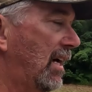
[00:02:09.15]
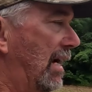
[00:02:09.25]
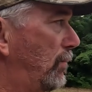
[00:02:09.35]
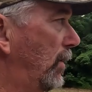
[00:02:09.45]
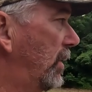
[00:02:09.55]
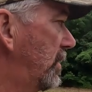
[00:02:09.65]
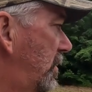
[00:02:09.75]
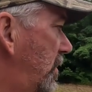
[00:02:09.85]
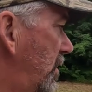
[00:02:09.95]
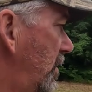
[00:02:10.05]
I
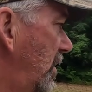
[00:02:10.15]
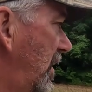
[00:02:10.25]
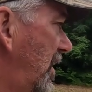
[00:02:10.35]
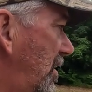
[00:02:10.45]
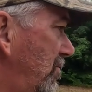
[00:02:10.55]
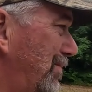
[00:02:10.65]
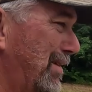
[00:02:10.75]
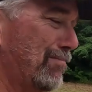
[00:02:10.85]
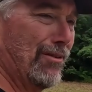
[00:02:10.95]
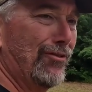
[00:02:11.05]
put
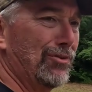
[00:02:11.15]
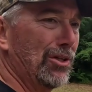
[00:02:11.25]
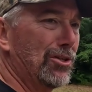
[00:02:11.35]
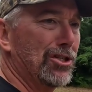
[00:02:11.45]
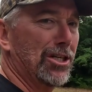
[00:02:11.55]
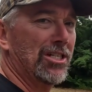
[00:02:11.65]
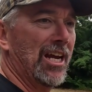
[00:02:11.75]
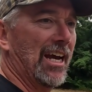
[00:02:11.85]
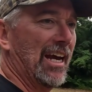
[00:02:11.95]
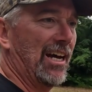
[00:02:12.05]
about 15 or
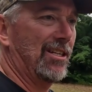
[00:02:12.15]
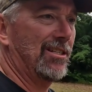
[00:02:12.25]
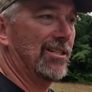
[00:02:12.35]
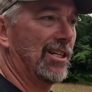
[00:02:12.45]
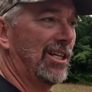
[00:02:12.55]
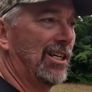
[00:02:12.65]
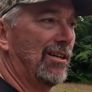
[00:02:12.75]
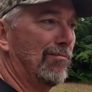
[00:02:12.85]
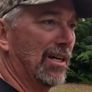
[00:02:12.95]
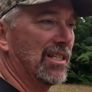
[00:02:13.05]
16 gallons
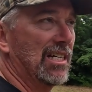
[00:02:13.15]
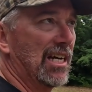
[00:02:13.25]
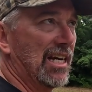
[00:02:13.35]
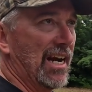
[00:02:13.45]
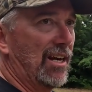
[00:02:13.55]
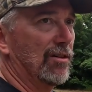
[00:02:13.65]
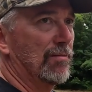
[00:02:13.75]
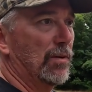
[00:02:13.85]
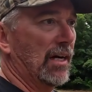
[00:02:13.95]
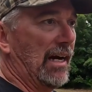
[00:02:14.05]
mixed at 1 ounce
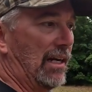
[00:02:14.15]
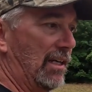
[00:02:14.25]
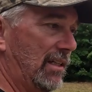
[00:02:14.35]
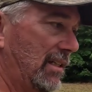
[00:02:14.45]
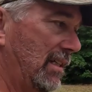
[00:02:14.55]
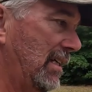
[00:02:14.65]
per gallon.